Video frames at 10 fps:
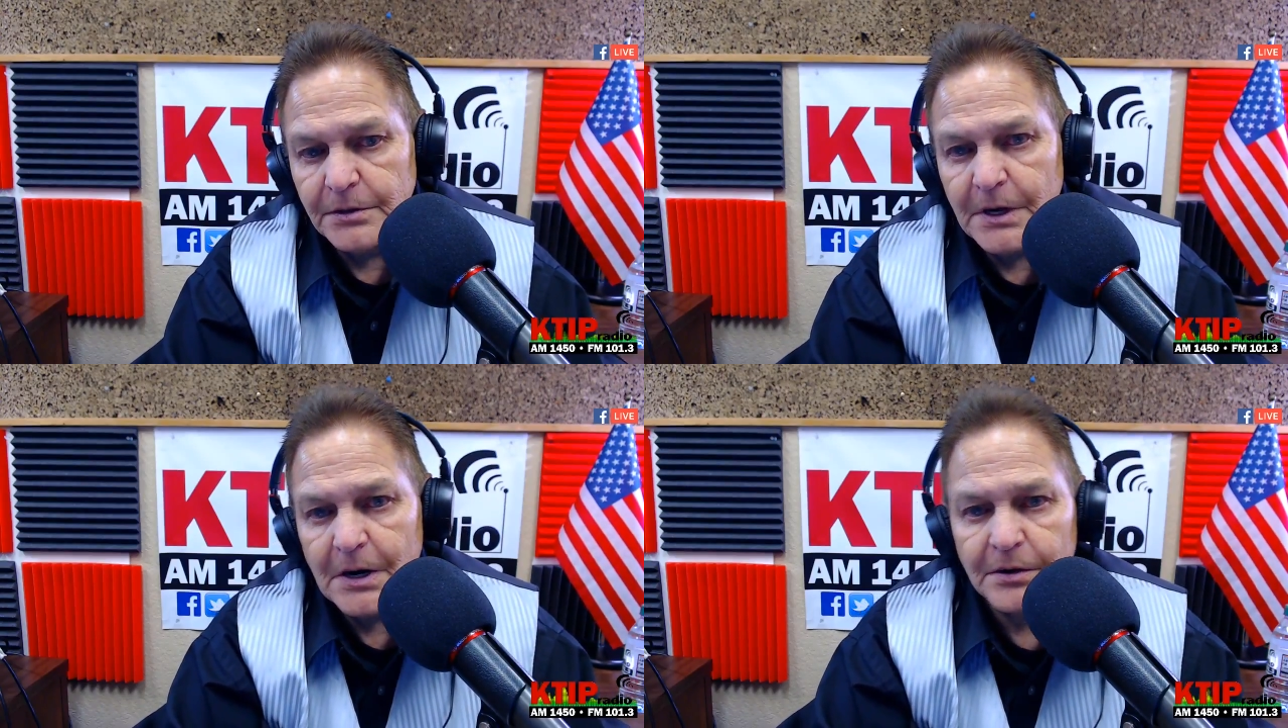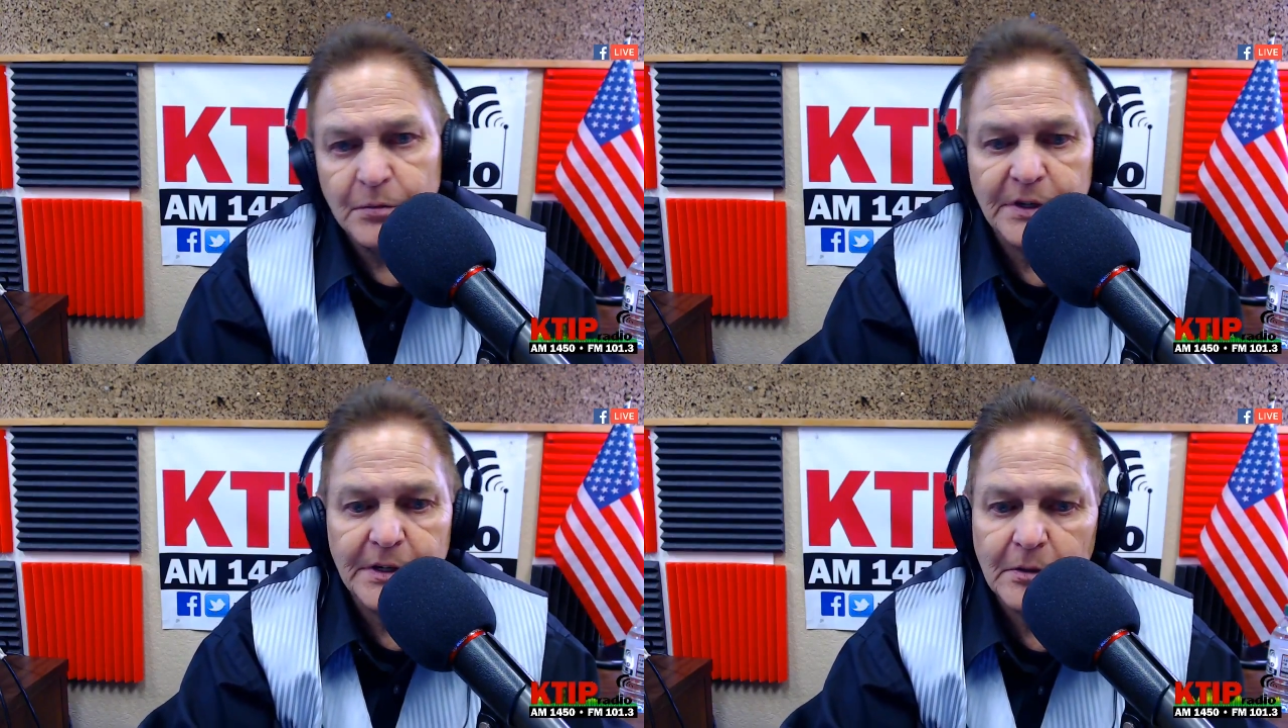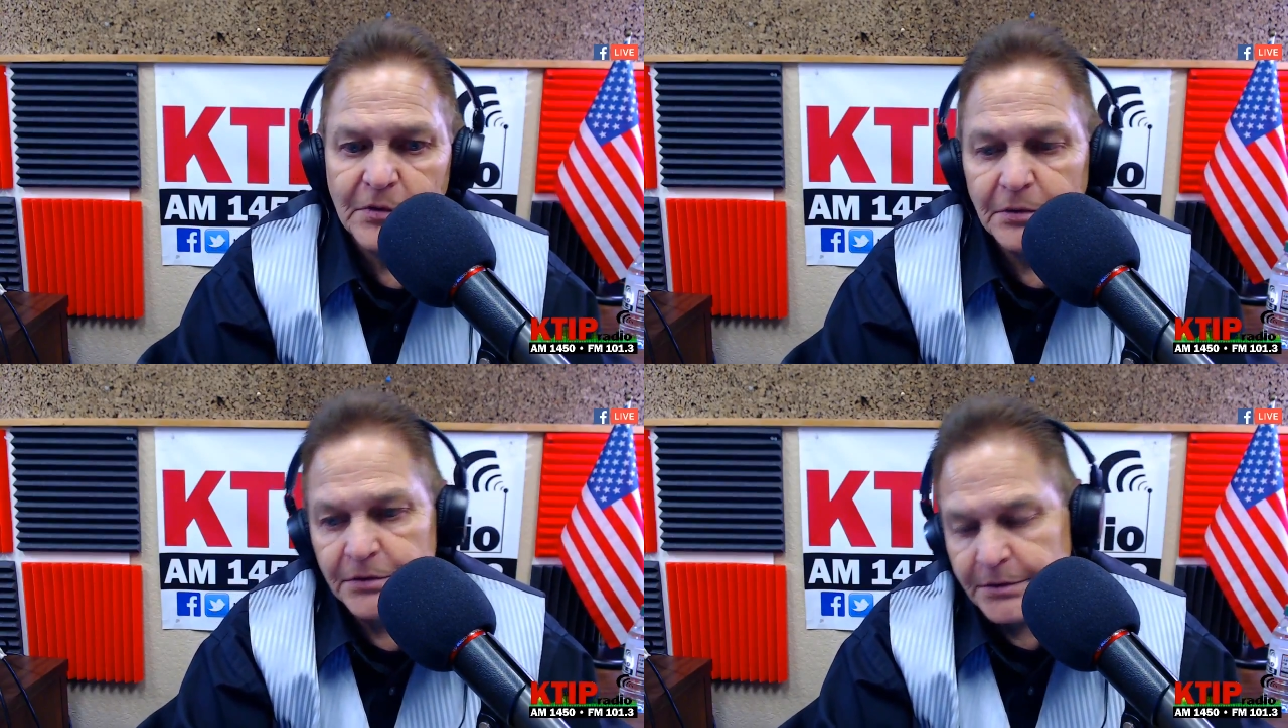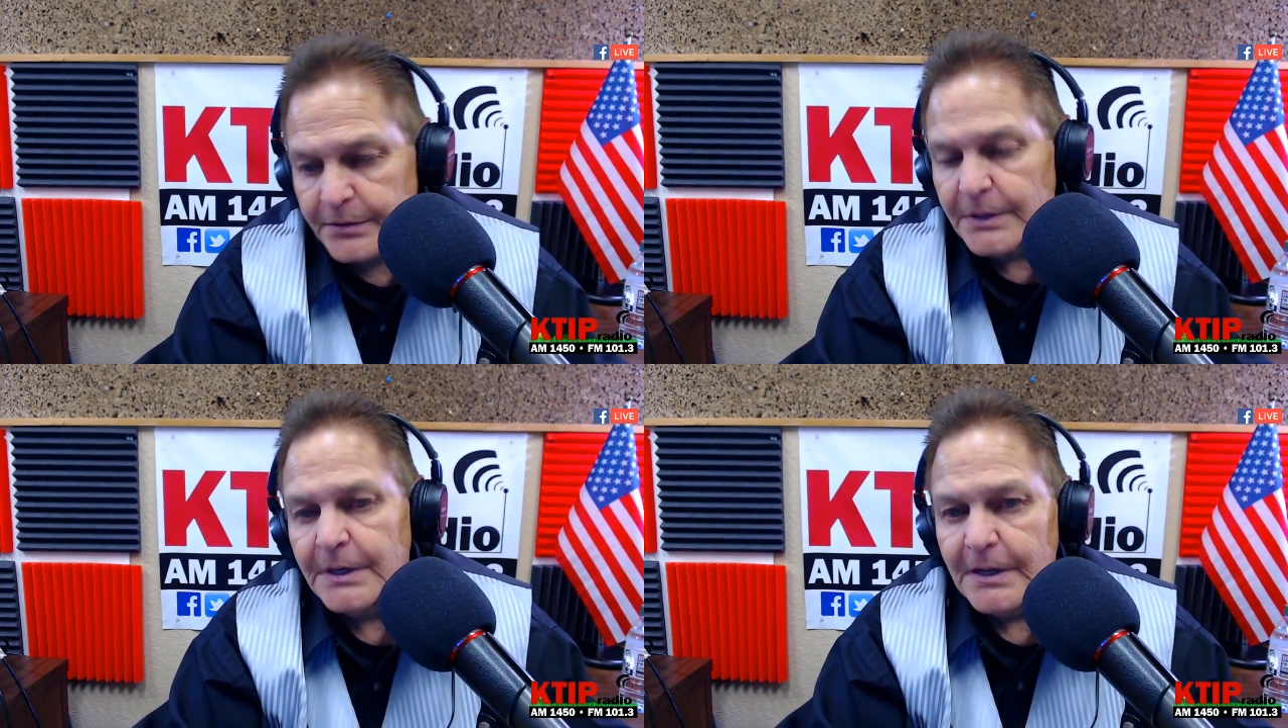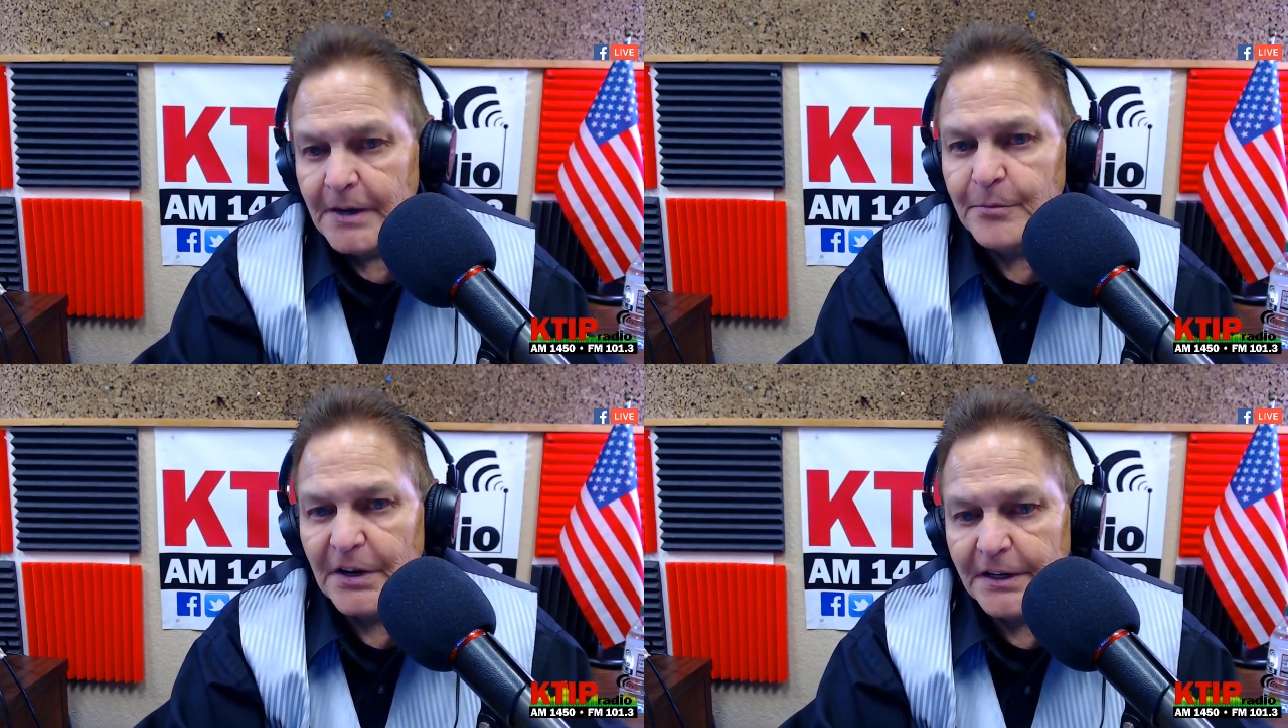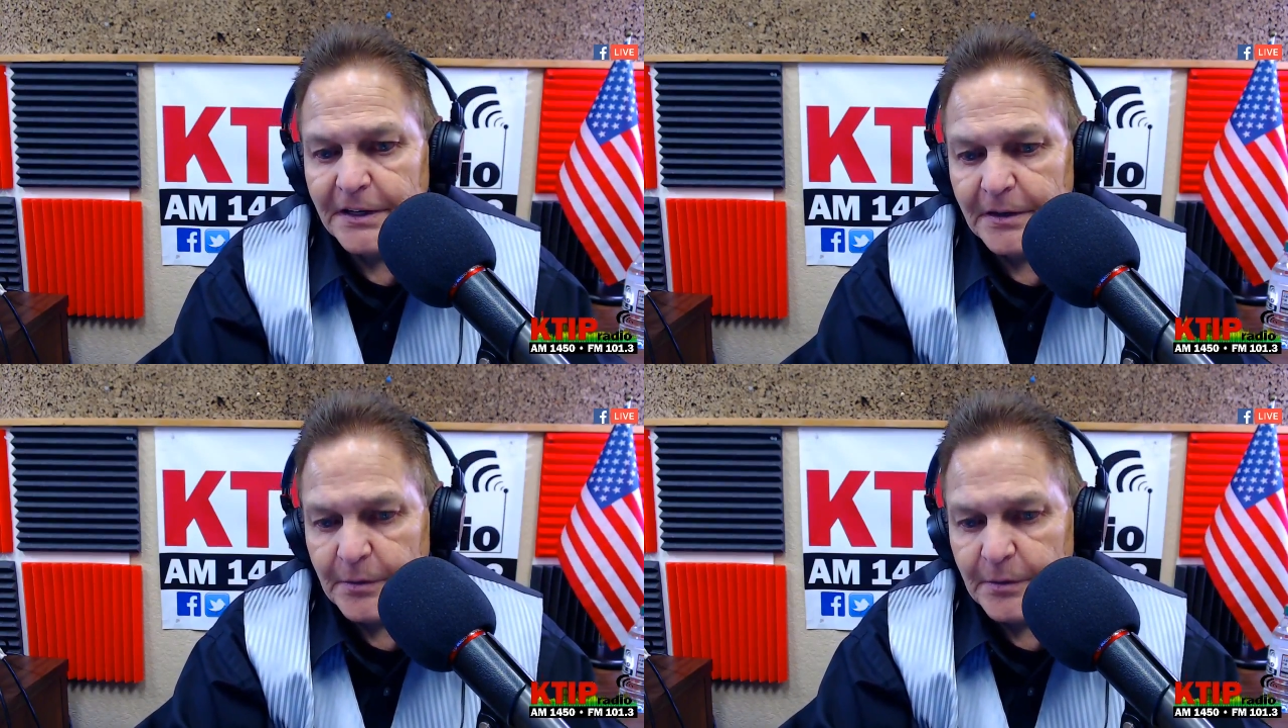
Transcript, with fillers: You know, how can we help those? And and by getting